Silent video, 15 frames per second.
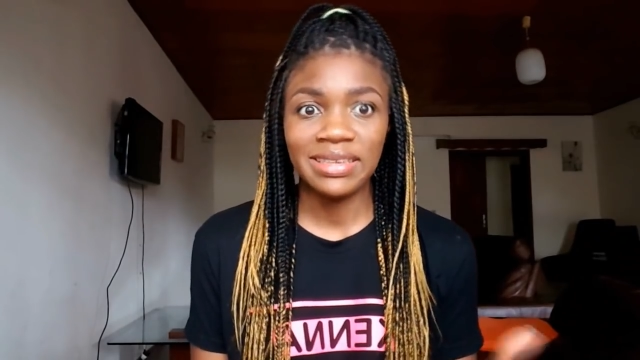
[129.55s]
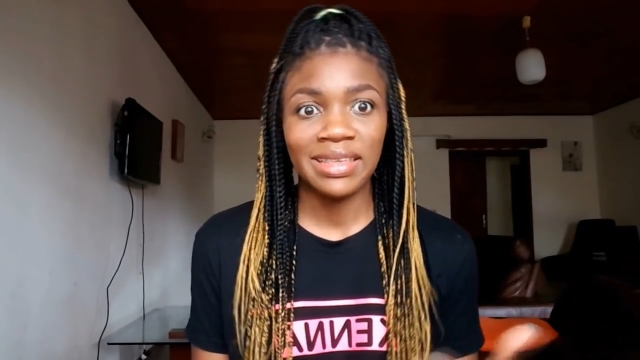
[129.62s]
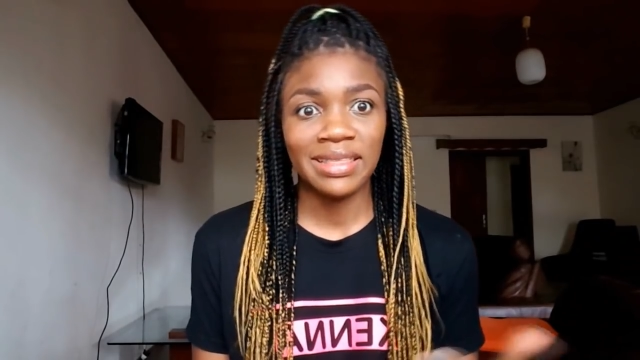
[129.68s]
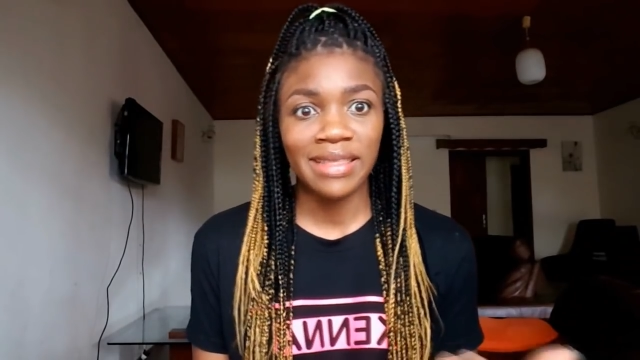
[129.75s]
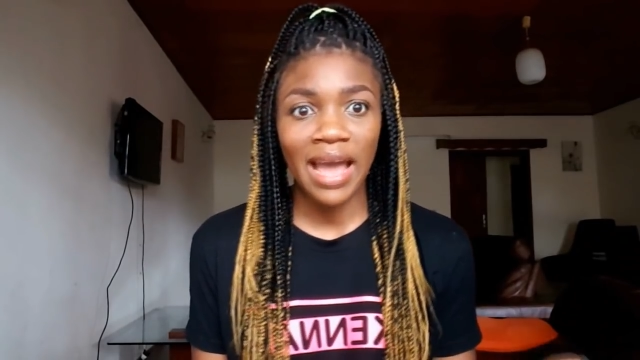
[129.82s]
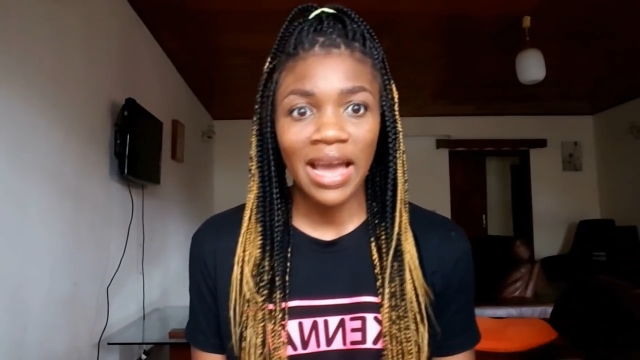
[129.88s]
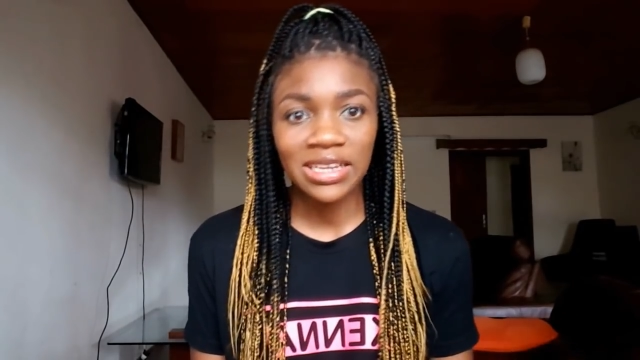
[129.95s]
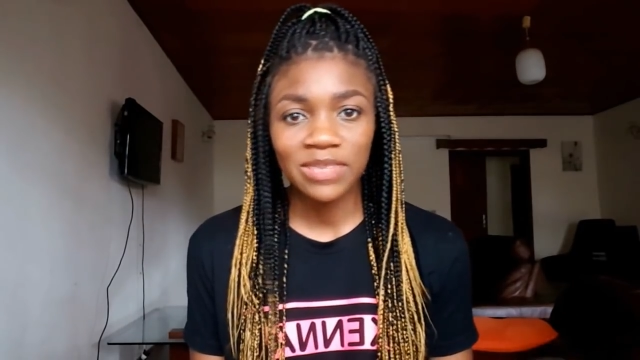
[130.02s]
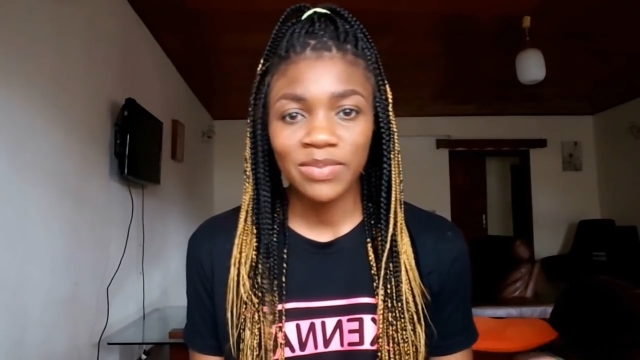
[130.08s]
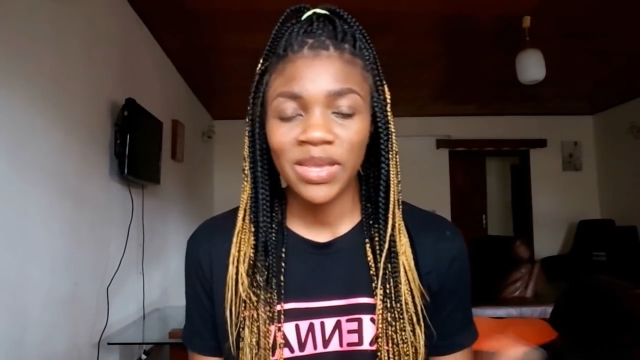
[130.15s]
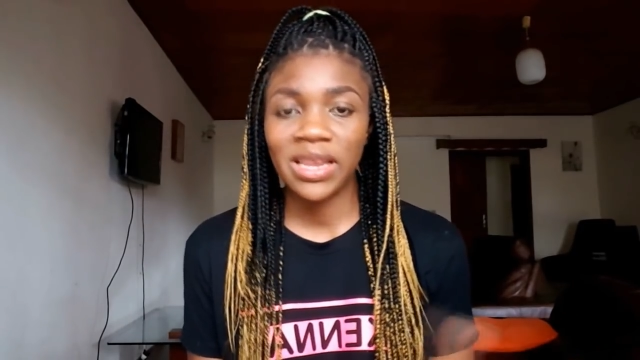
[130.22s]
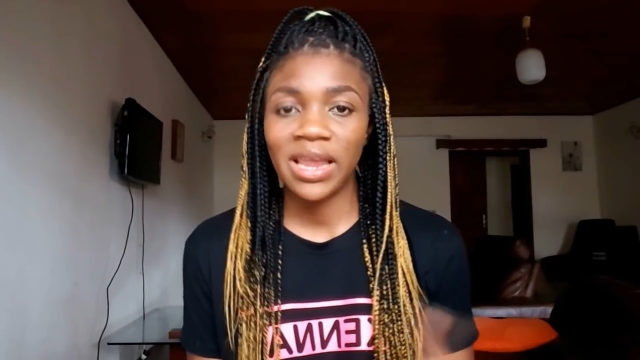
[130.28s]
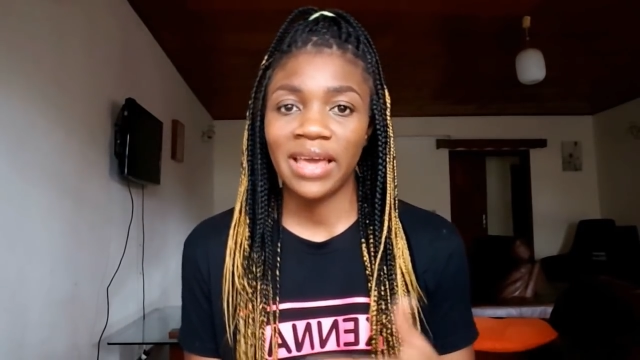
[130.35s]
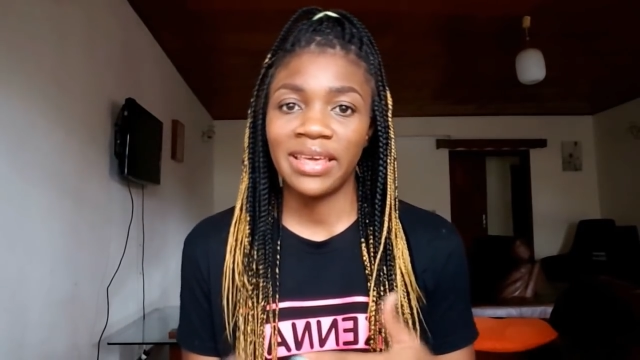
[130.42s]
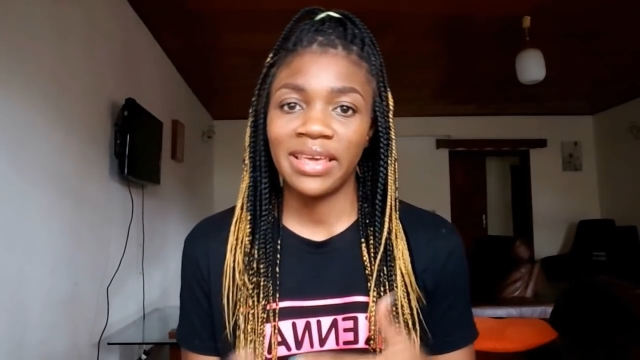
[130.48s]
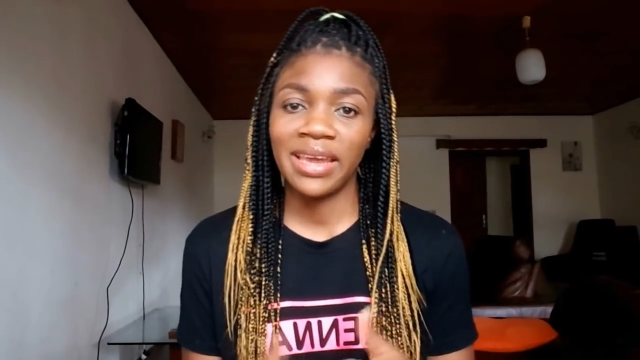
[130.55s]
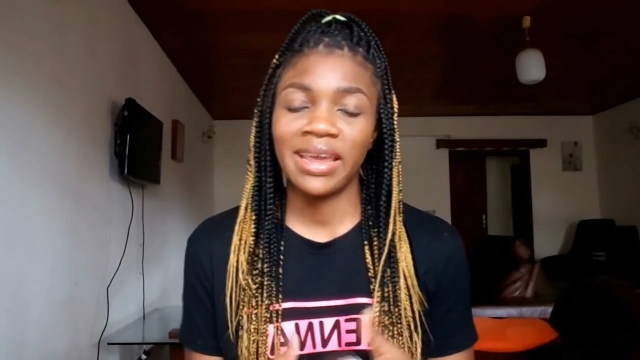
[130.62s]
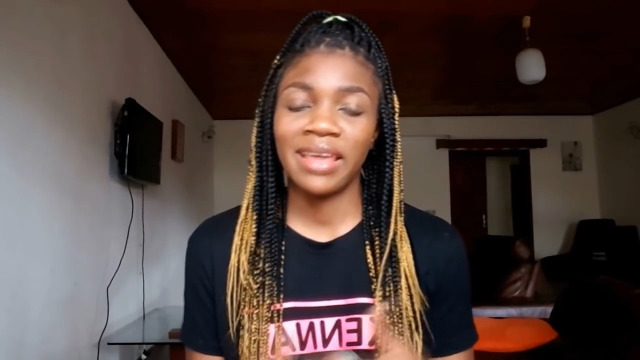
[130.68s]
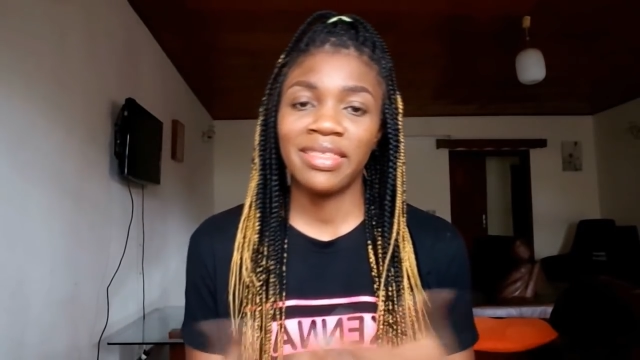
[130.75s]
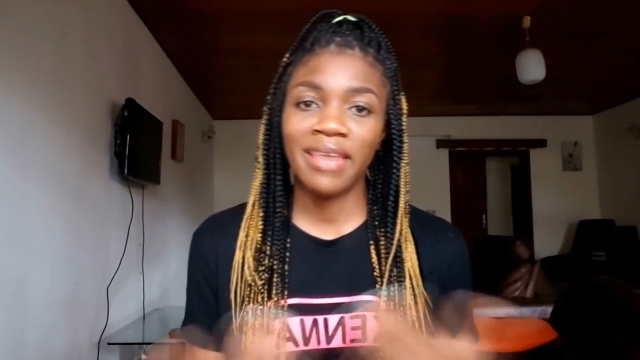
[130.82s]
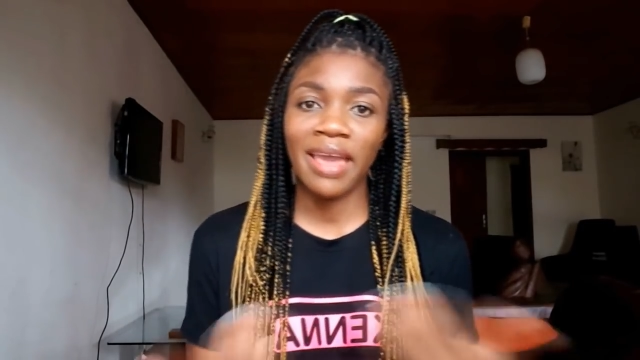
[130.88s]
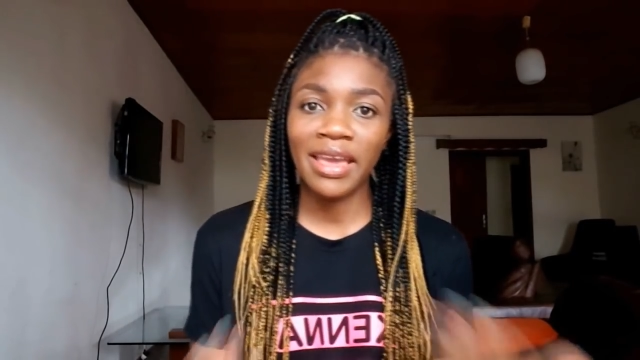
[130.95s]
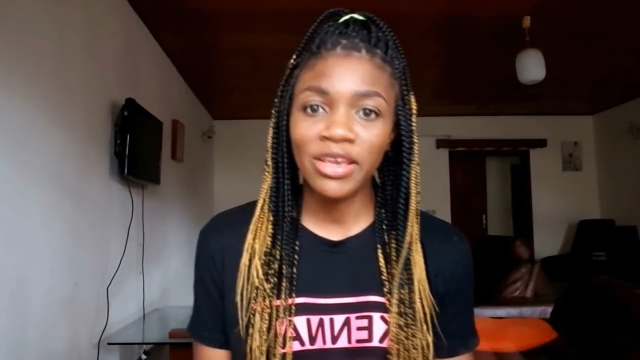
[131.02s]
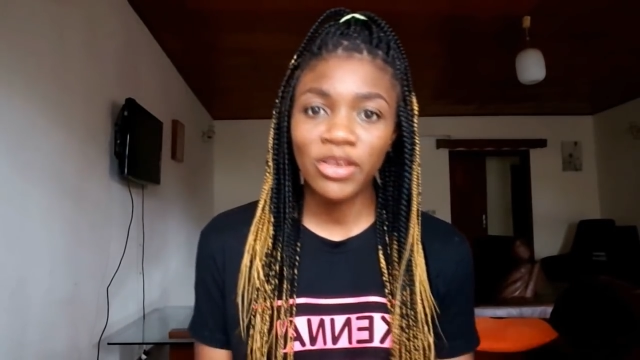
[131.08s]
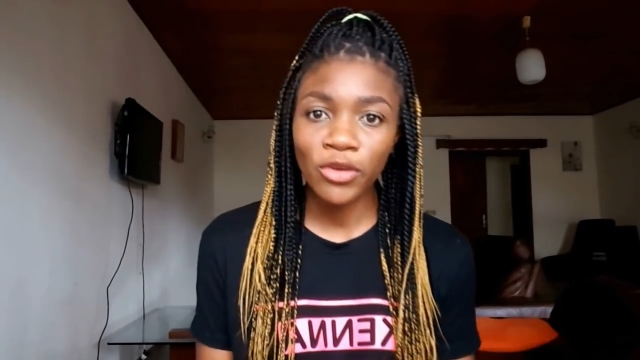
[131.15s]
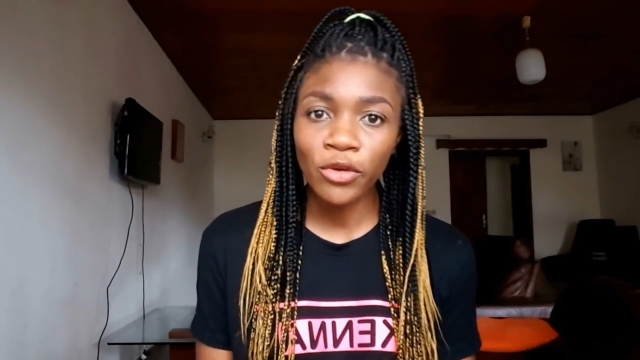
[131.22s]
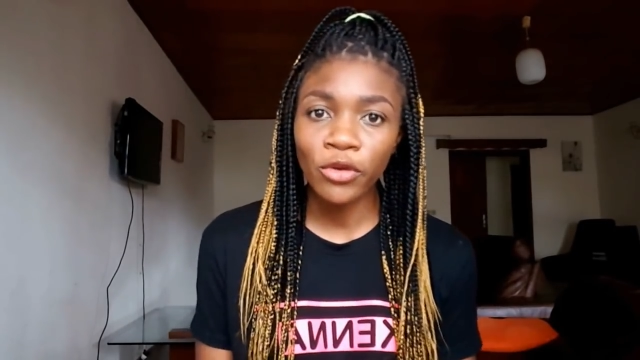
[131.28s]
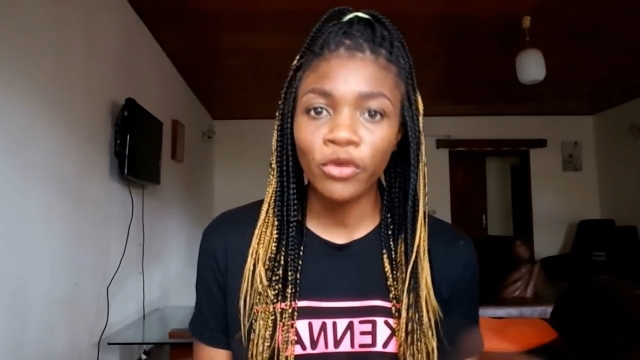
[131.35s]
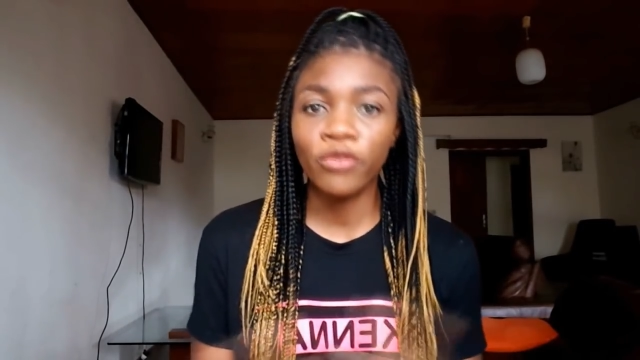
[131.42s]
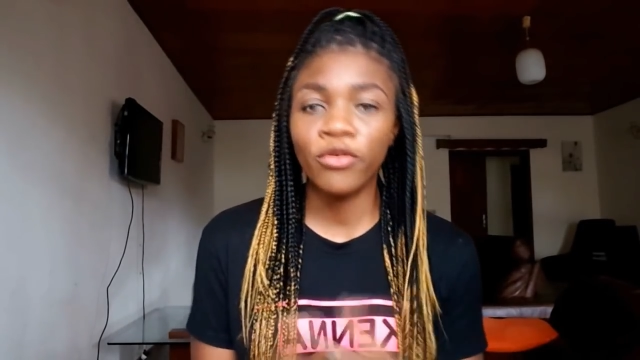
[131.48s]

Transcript: He thanked me, like, can I thank you